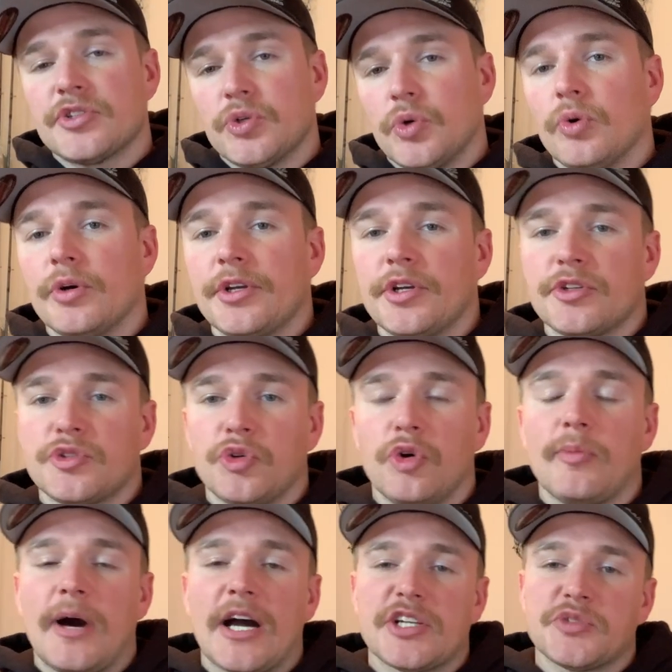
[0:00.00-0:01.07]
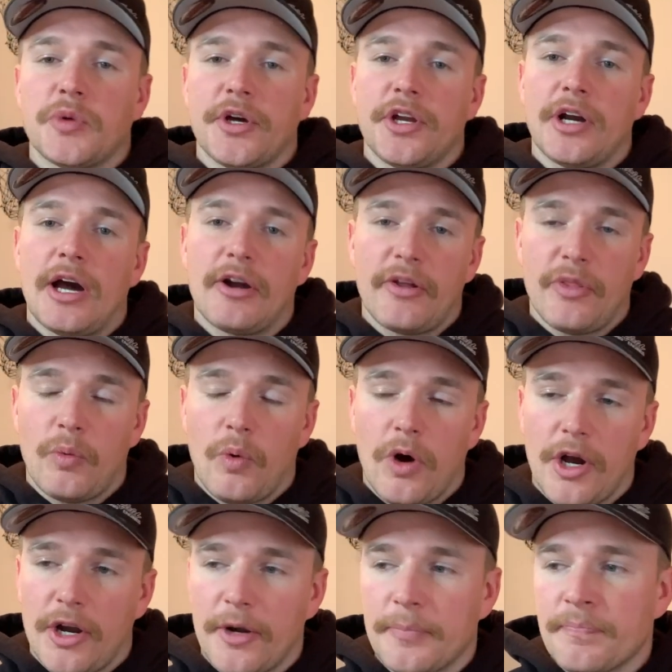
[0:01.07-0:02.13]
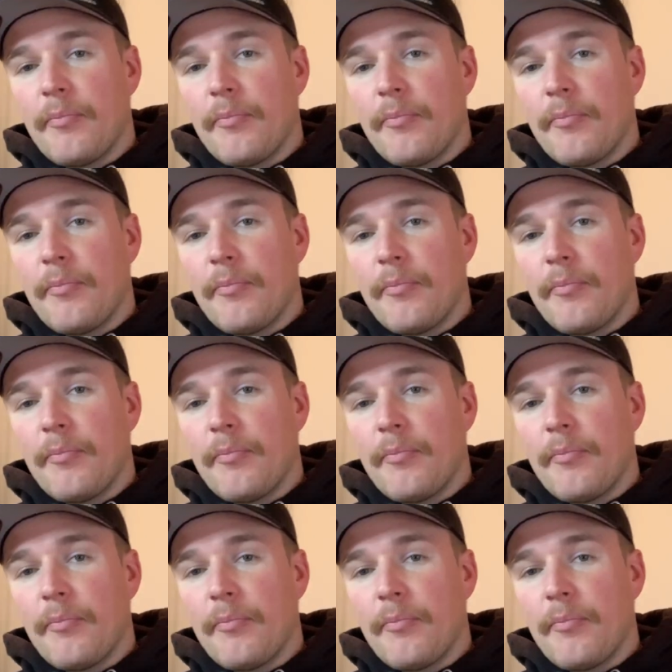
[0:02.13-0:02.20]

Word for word: tool in your toolbox while you're out on the water.